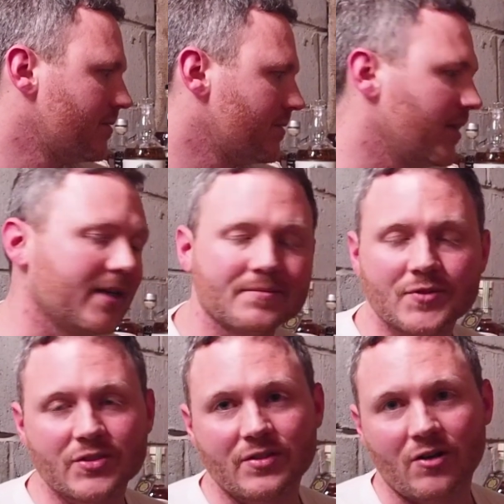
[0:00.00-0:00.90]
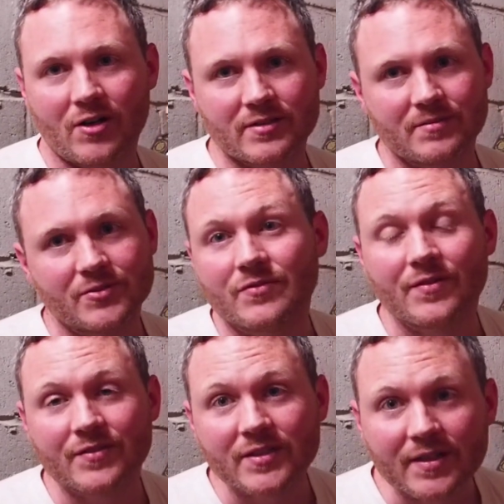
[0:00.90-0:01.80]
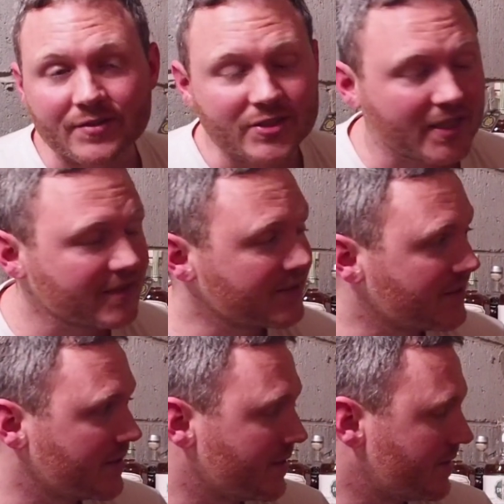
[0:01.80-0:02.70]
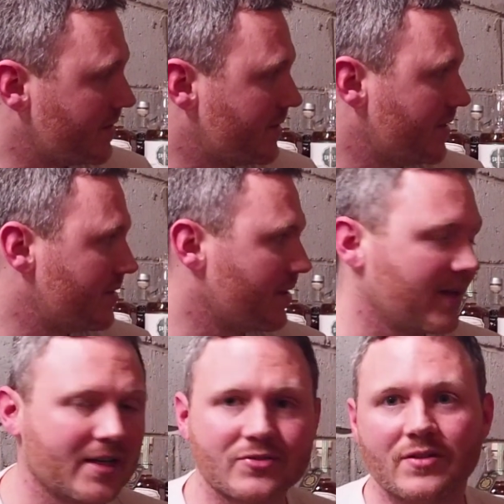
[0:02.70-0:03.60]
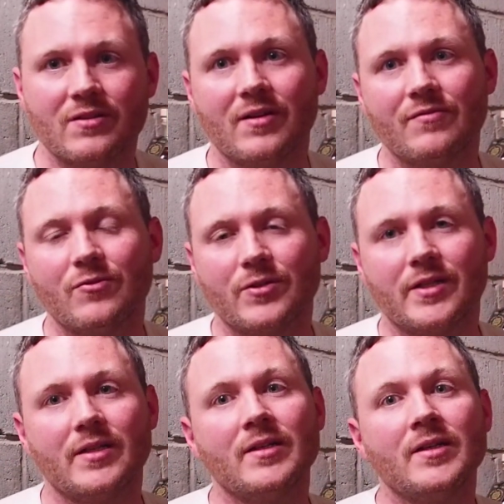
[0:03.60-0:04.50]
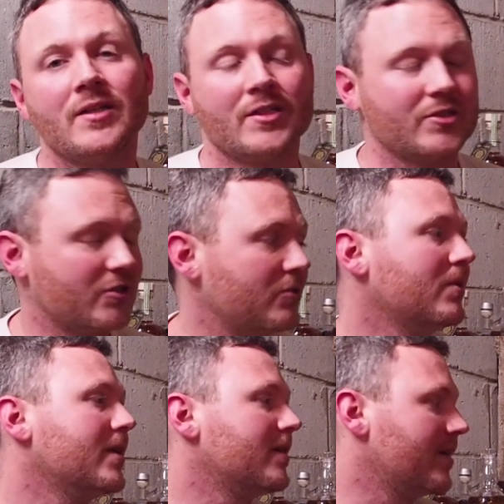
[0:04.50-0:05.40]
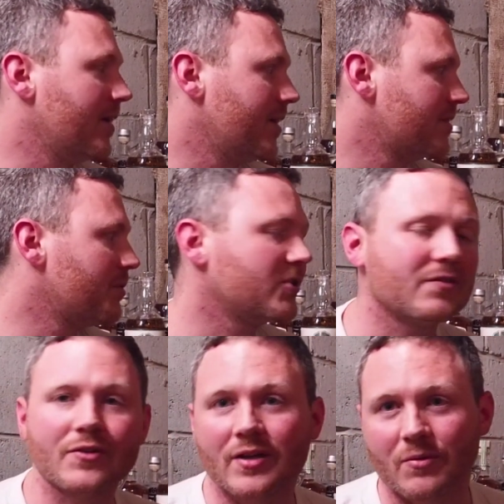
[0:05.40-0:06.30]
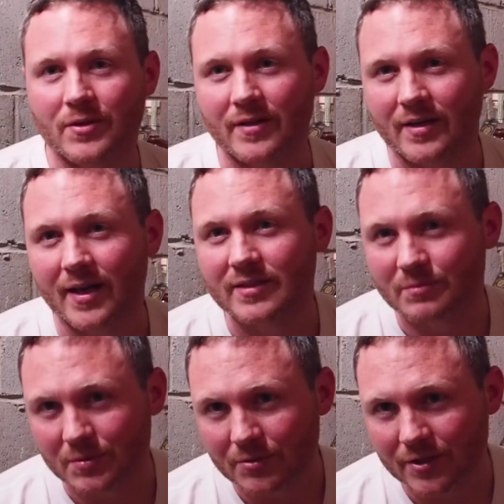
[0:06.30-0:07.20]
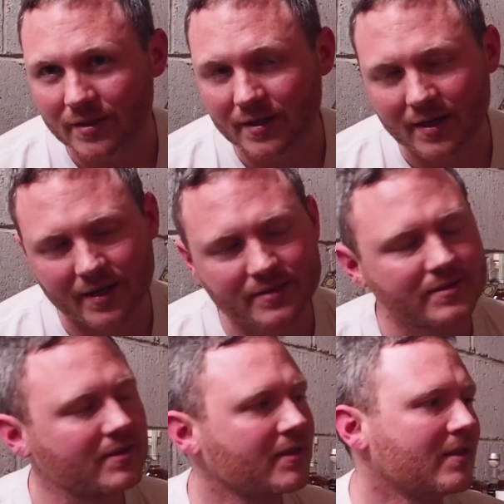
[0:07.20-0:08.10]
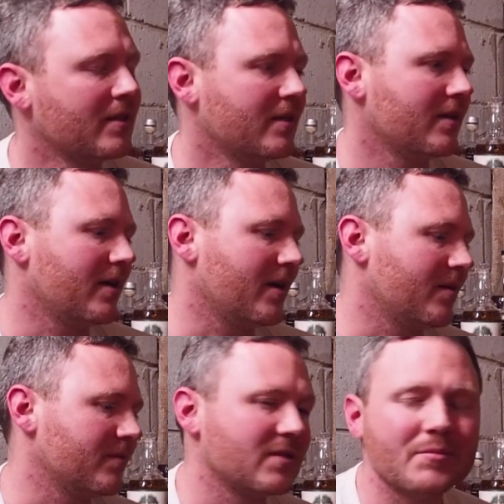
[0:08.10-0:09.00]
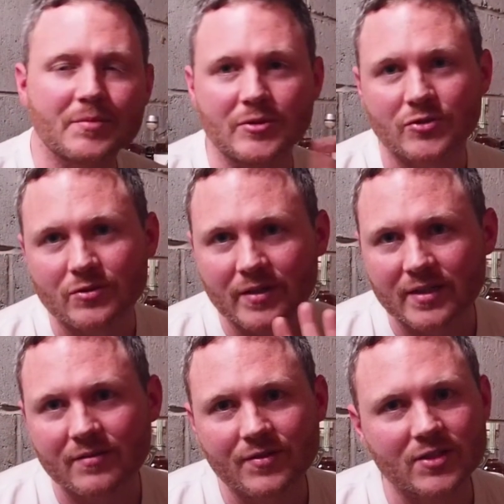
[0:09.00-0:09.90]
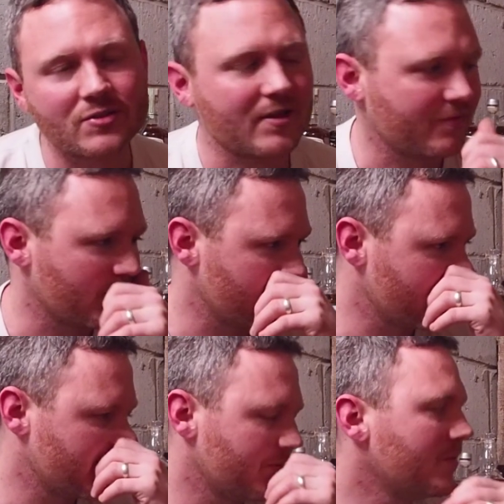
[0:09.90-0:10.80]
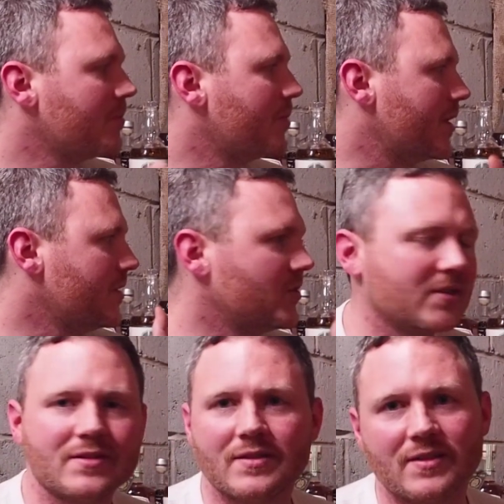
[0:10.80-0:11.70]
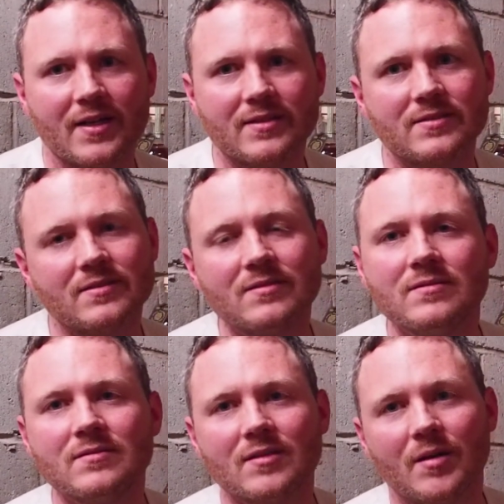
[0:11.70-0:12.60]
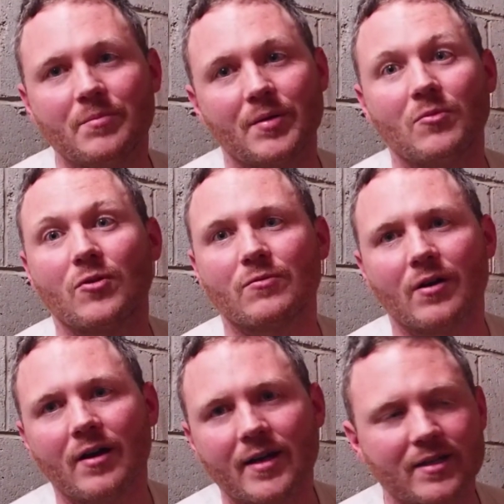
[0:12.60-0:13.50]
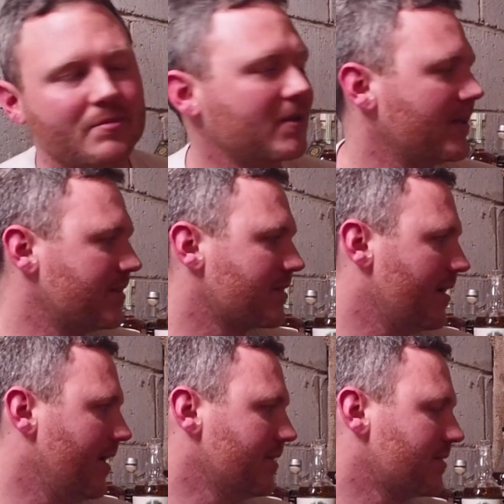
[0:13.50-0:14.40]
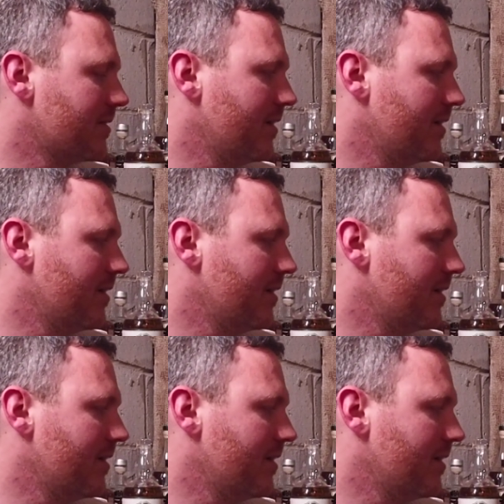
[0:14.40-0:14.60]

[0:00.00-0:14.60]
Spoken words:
Yeah, just an awesome. So if you have a chance to taste the cask strength Lot 40, do it. Especially if you can get one that hasn't been put in a cask. Some people do like the finished Lot 40s, but just to taste a bit more rye and a bit less cask